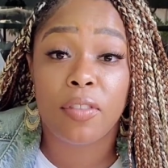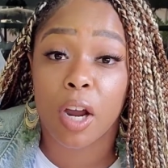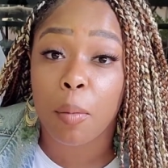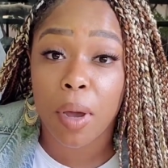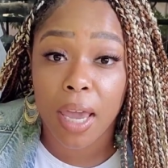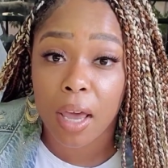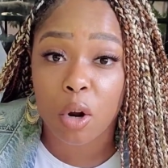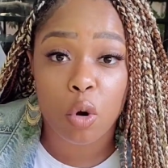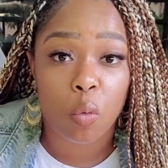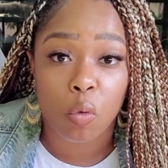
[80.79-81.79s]
There are
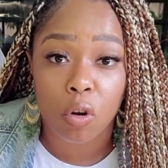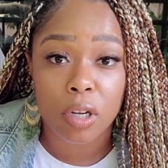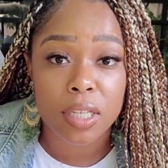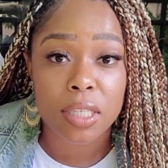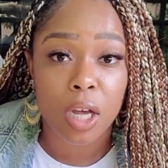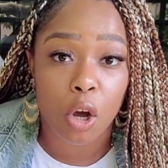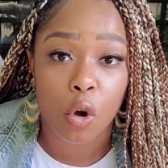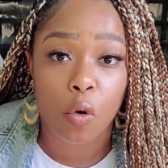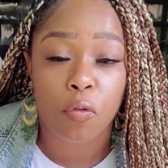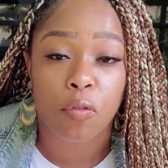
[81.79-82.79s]
mechanical royalties
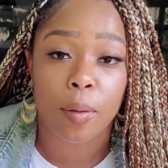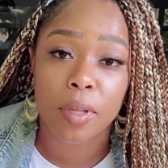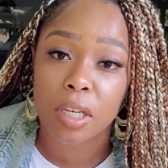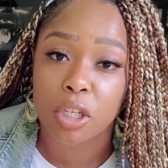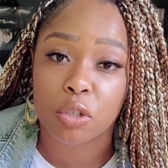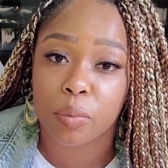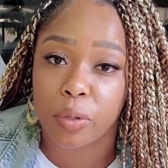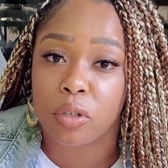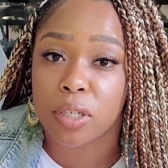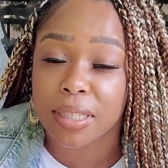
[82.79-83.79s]
owed from the
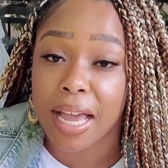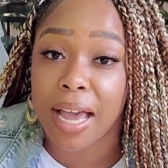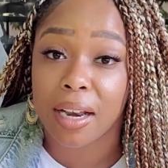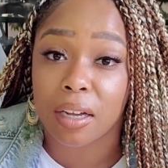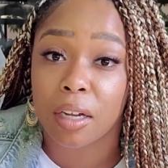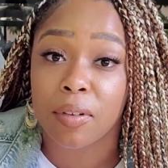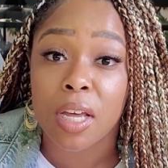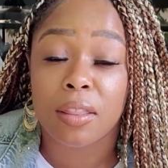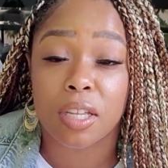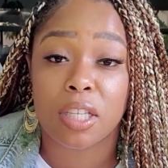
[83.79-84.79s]
distribution side of
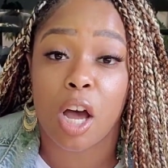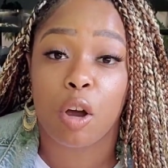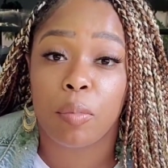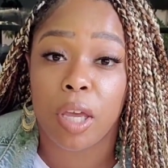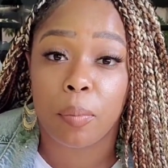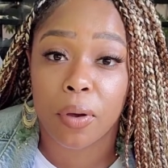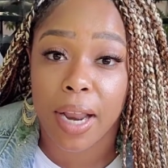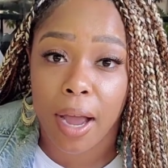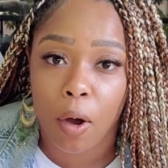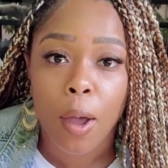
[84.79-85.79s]
the song being
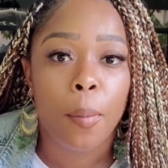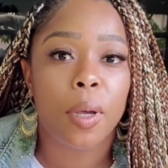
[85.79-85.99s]
put out,